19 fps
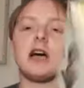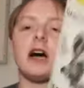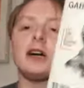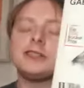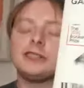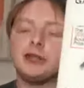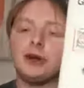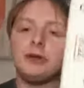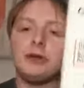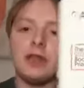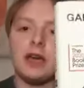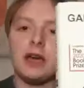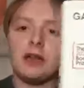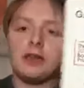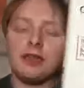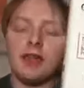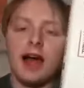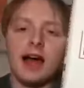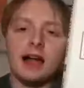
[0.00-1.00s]
I do think
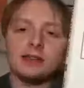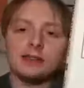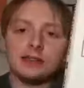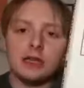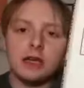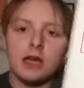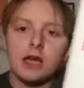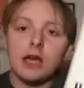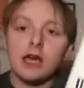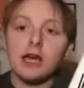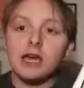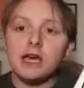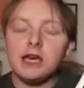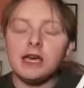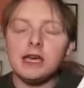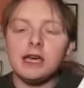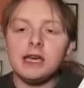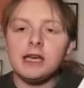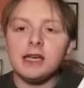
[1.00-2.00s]
that
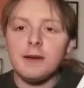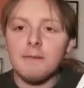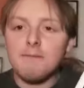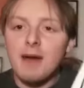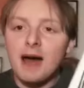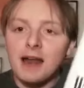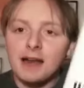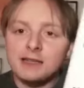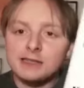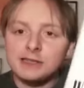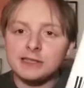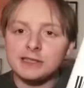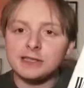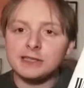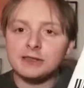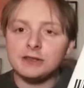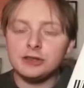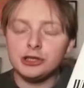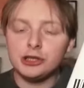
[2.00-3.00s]
he
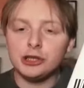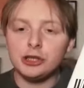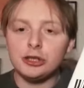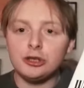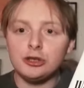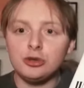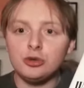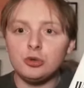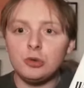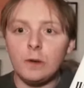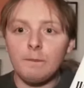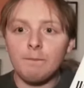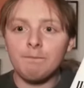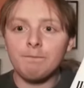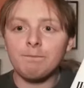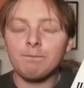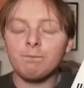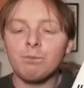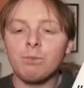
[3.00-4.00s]
manages to
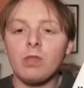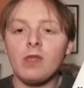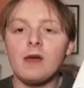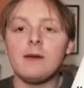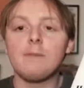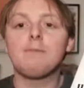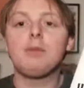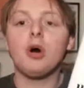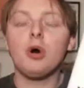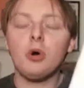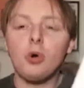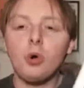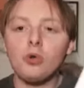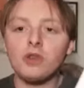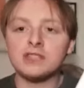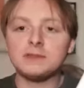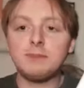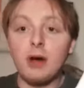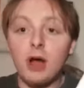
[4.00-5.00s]
put all
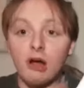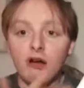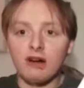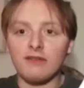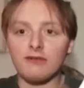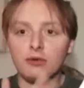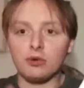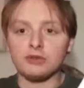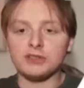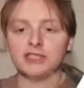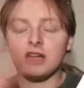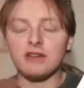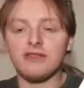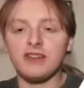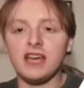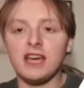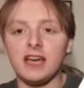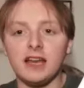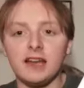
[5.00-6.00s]
this biographical stuff
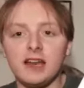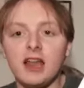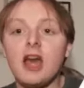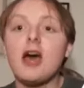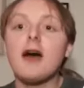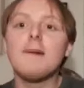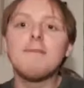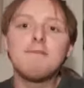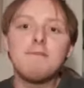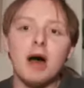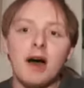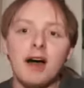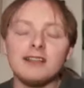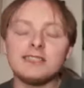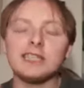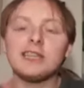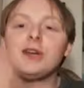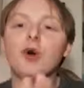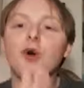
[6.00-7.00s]
in, but
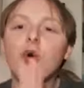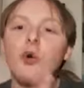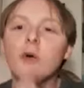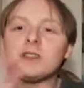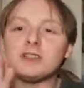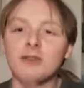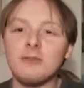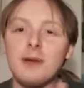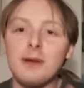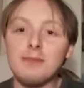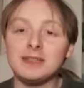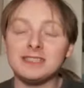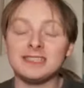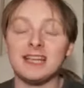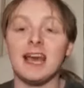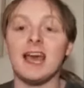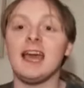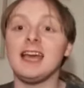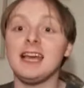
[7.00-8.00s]
he always remembers
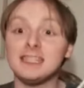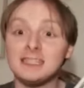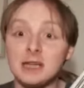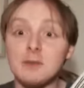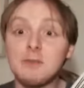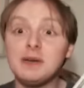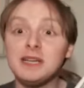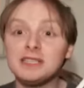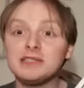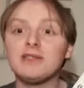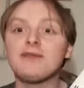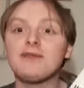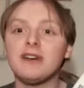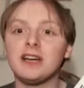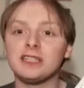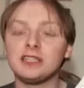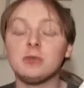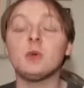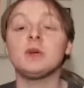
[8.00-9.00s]
that it is a piece of
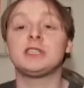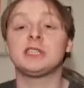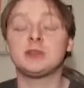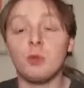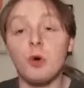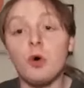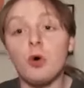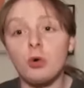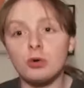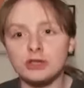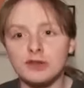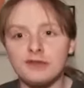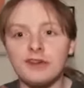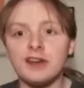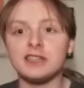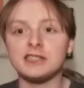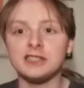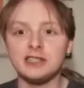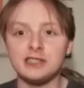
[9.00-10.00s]
fiction, which is what
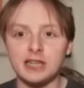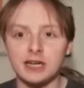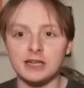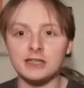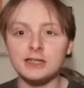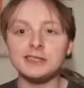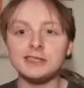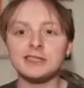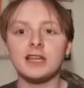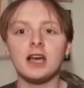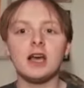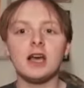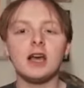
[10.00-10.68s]
autofiction does.